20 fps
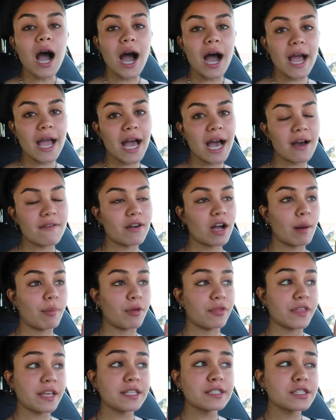I have a
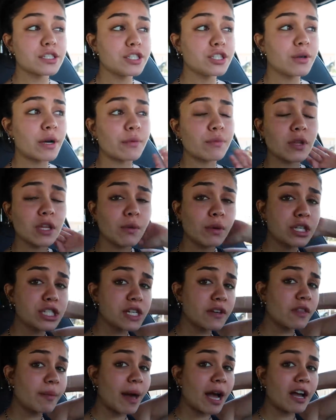couple things to do. I really want to
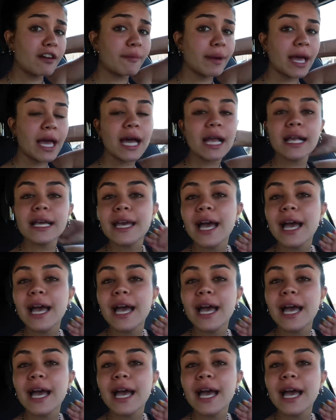shave the back of my head